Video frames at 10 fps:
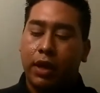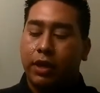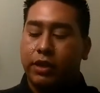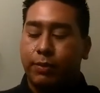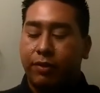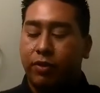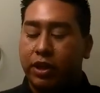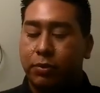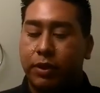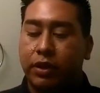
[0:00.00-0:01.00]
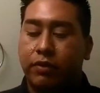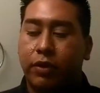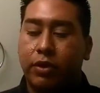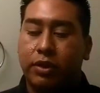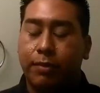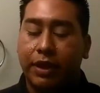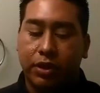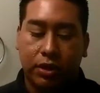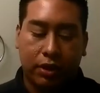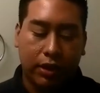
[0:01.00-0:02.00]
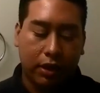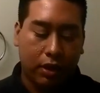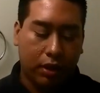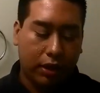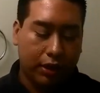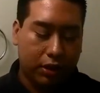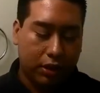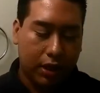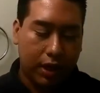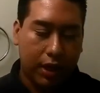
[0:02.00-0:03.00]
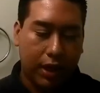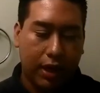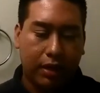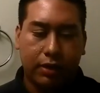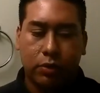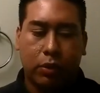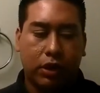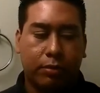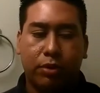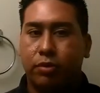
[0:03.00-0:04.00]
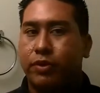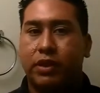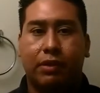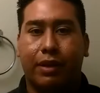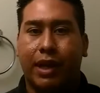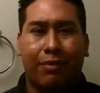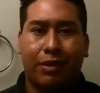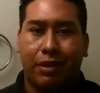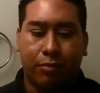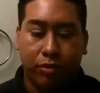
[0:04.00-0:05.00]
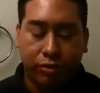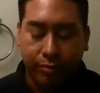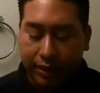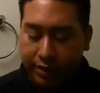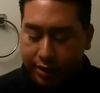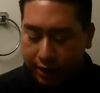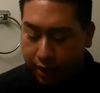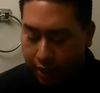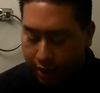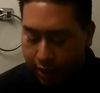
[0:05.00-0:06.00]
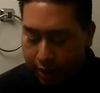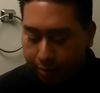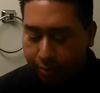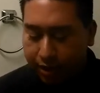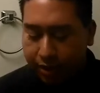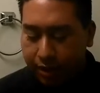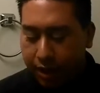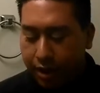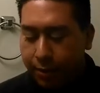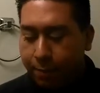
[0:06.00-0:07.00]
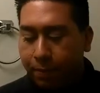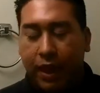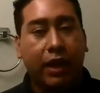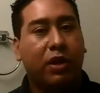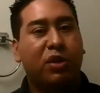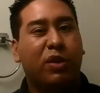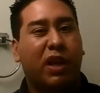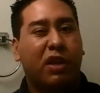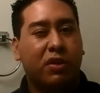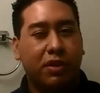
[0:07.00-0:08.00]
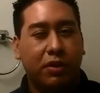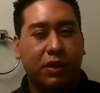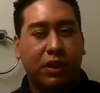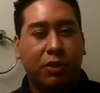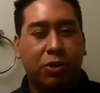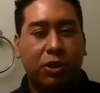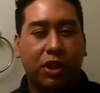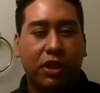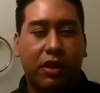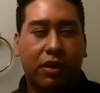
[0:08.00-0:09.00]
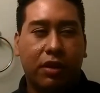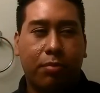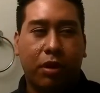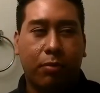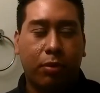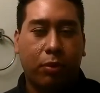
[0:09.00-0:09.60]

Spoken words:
It was my freshman fall semester in college. And it's waterproof, it's like everything proof basically. But I used to use the Neutrogena, the purple